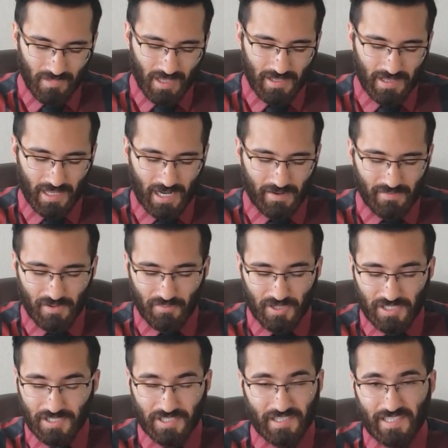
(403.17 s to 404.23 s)
That
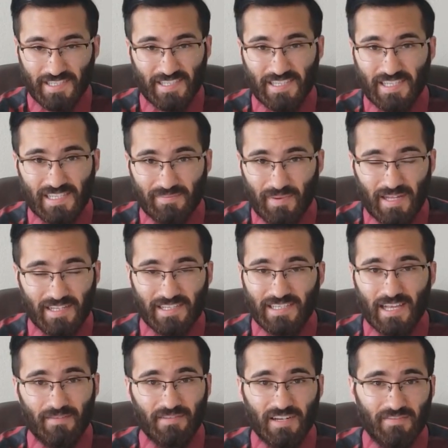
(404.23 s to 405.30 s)
everyone just needs to spend
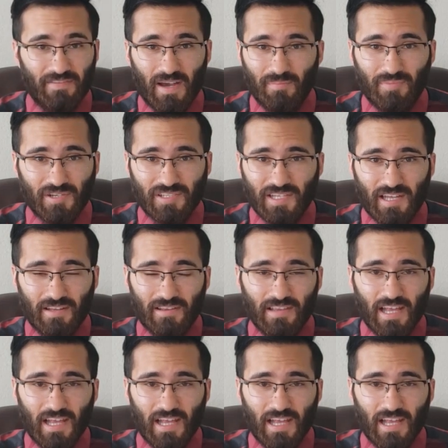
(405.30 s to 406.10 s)
75%